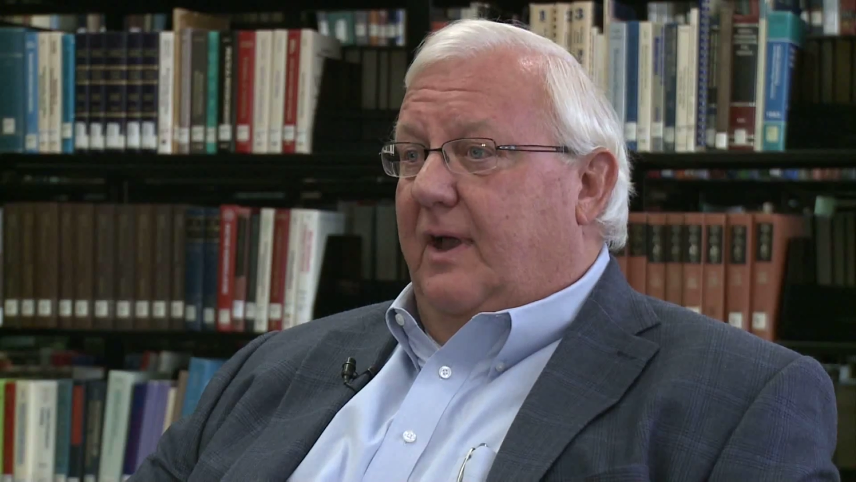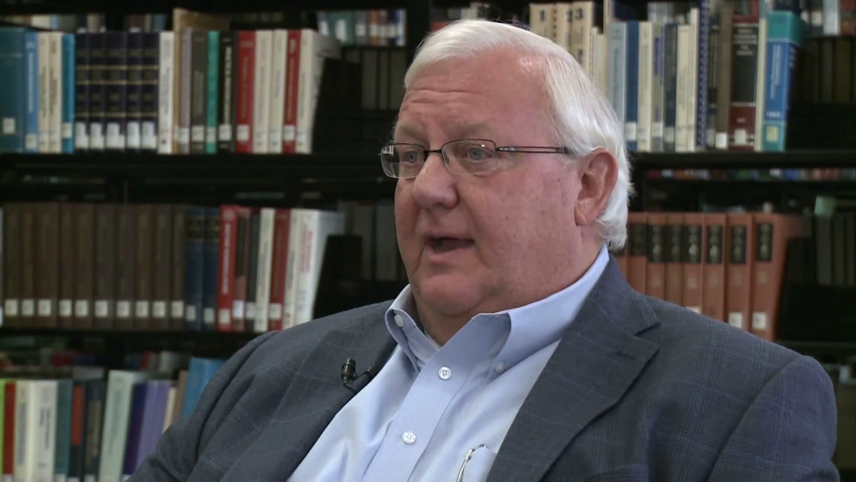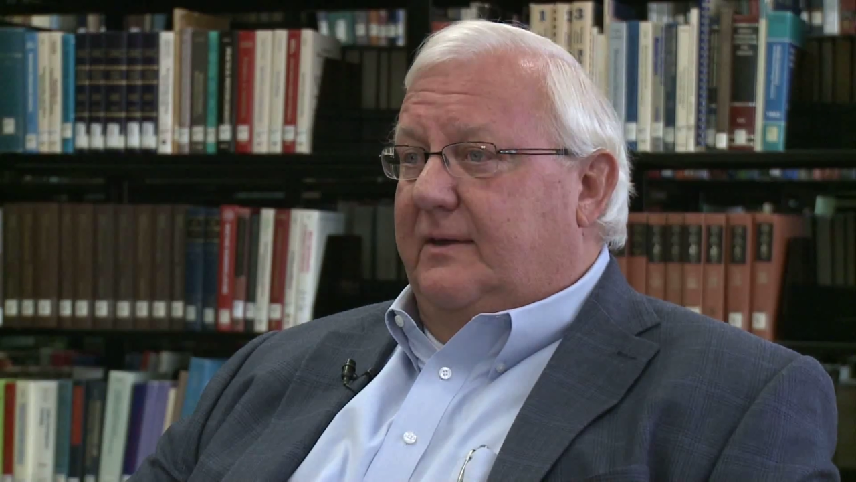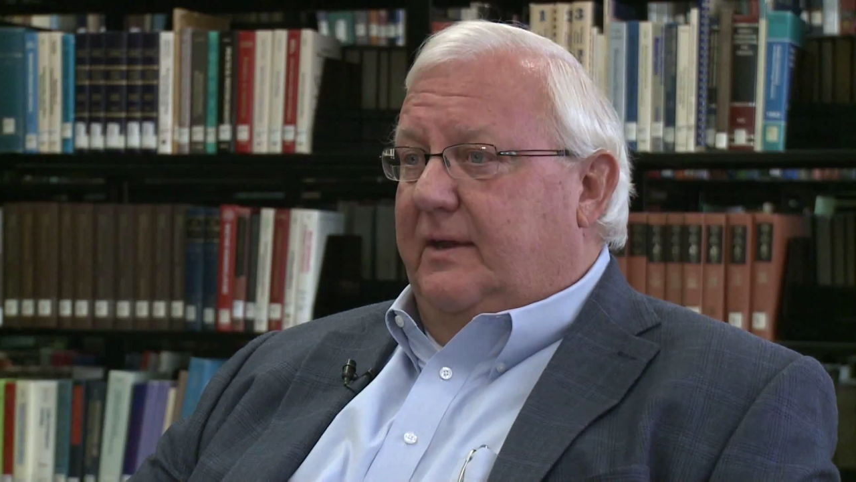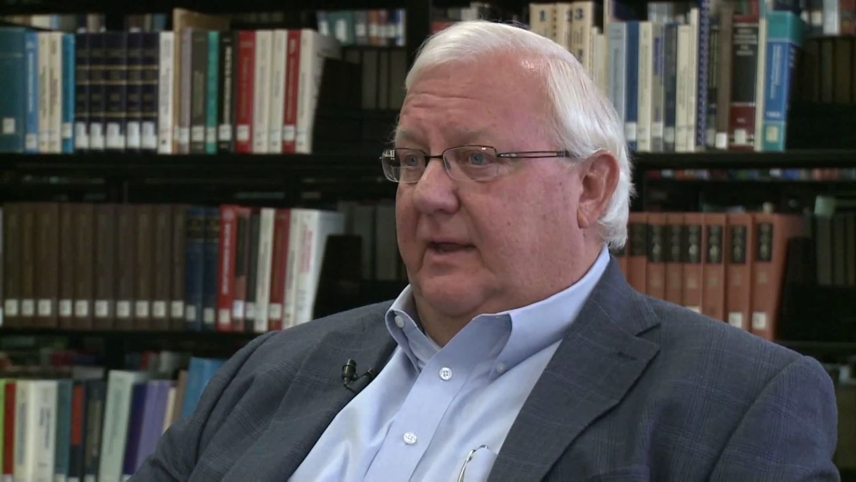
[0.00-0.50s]

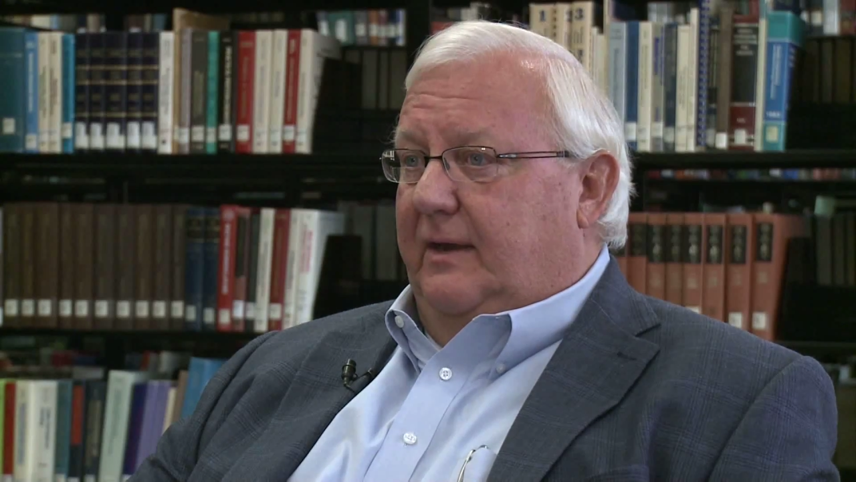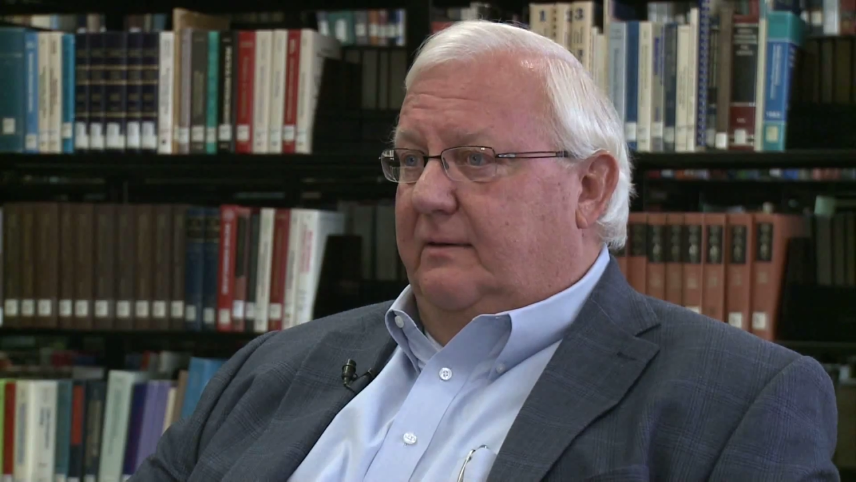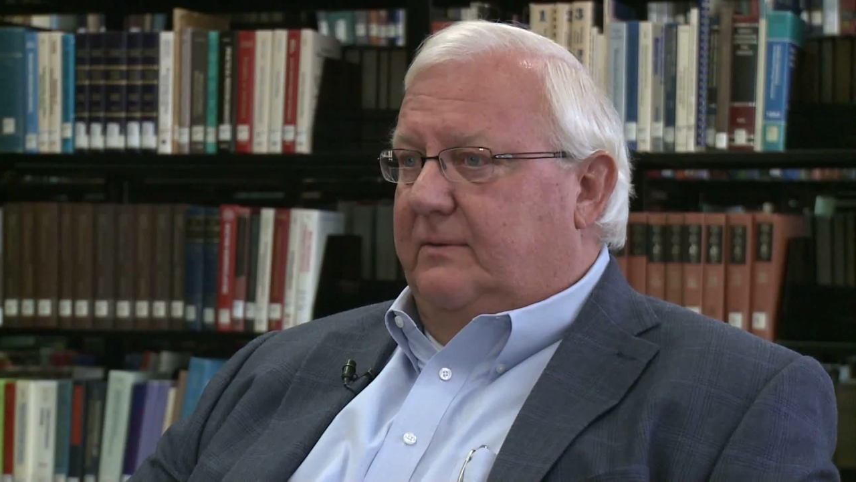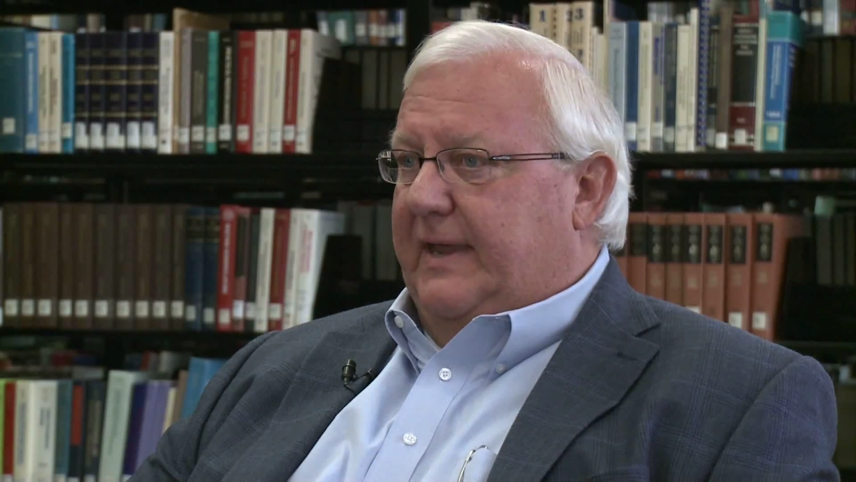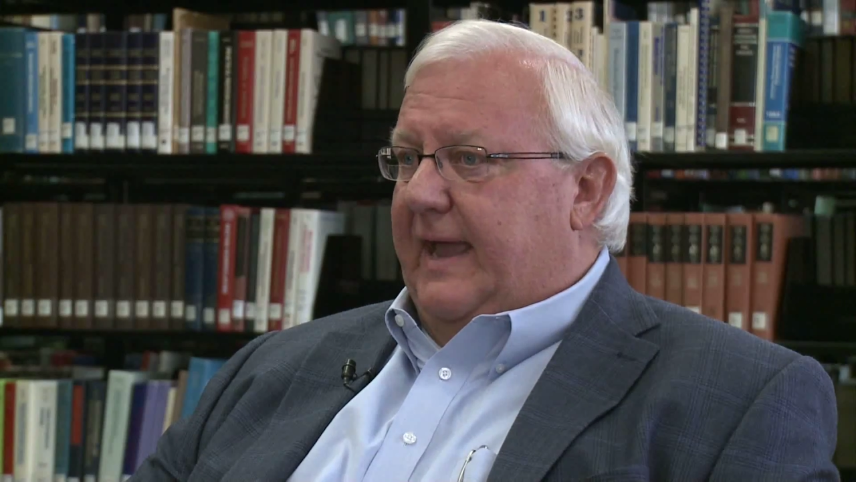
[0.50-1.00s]

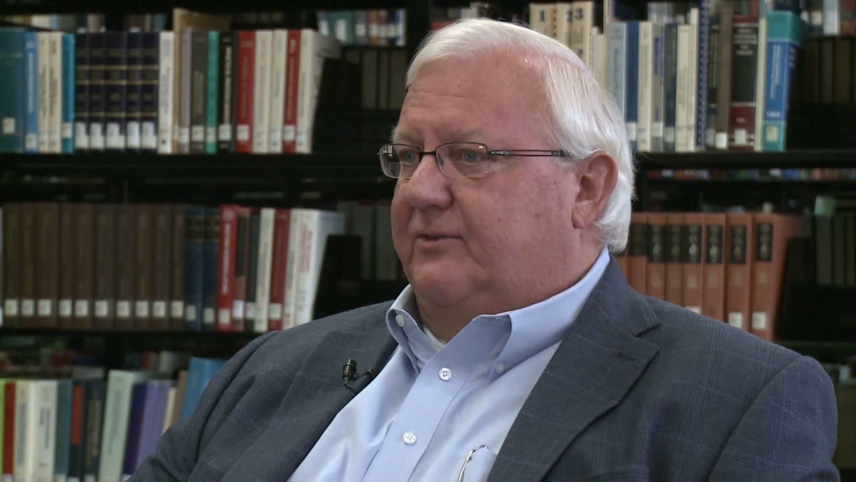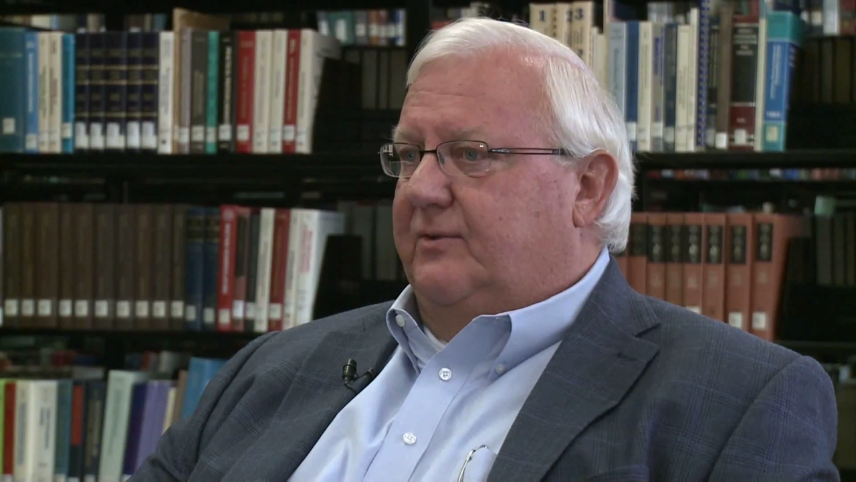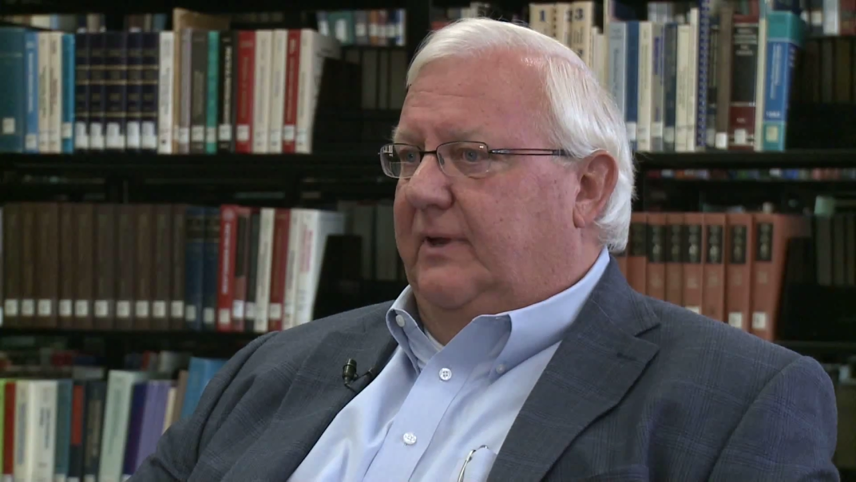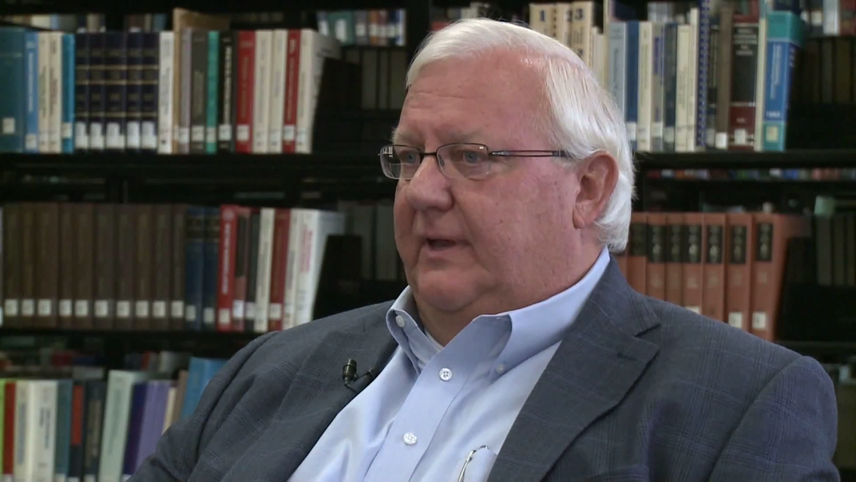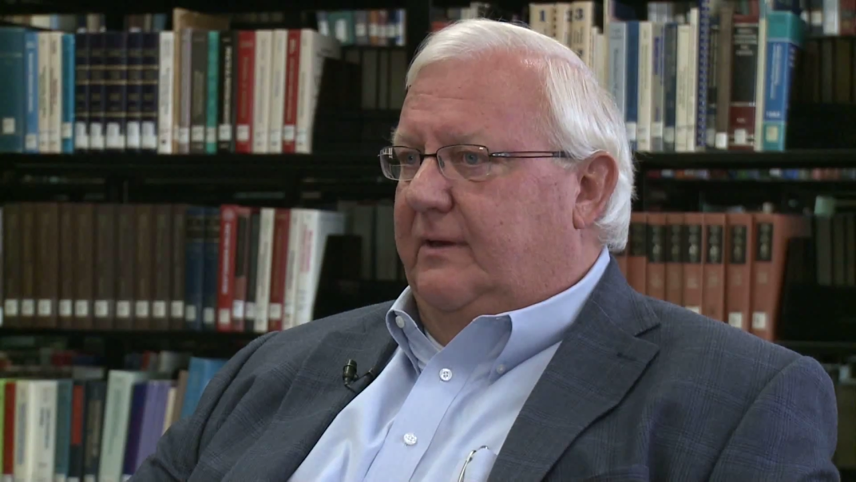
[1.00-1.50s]
octane
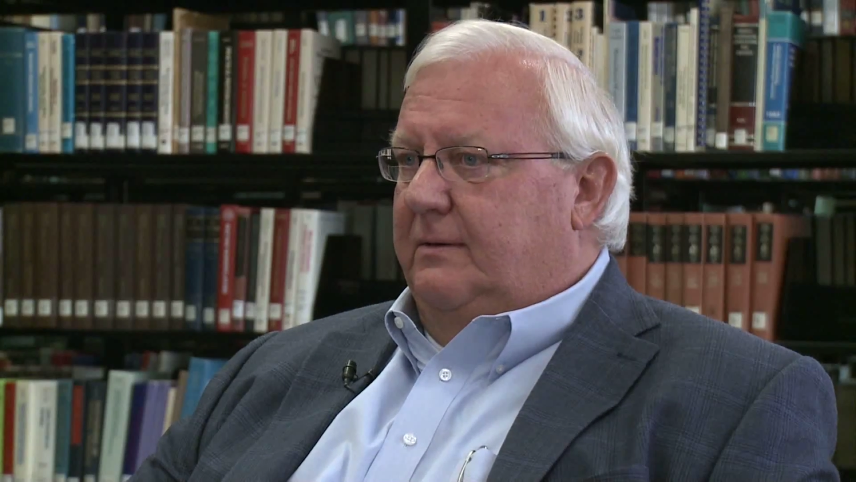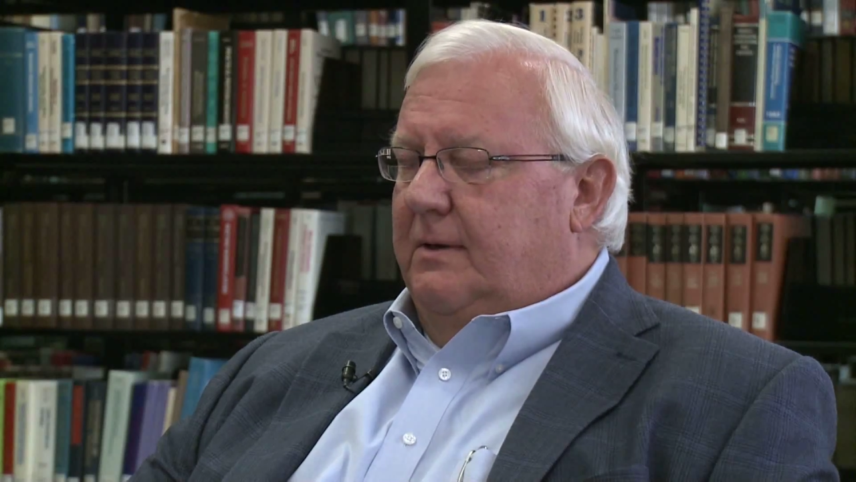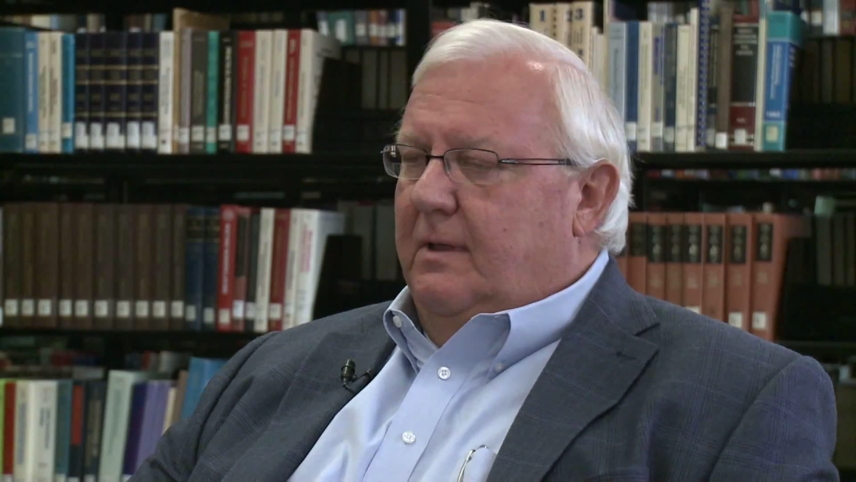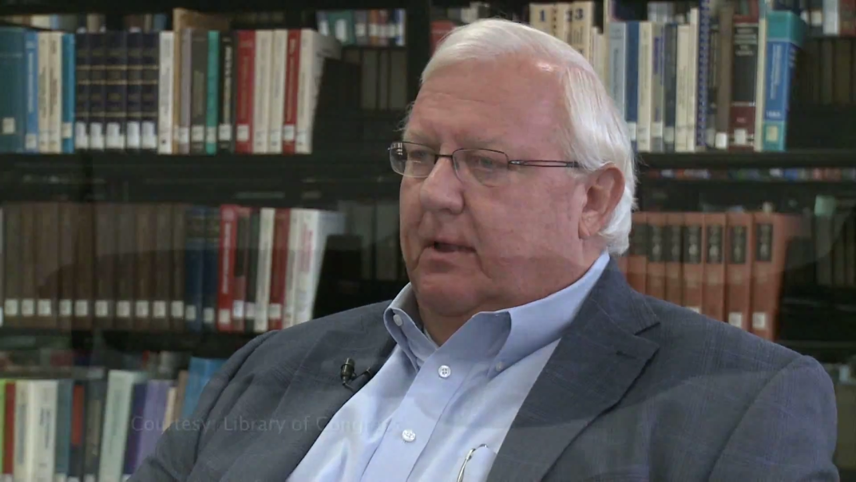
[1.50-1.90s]
gasoline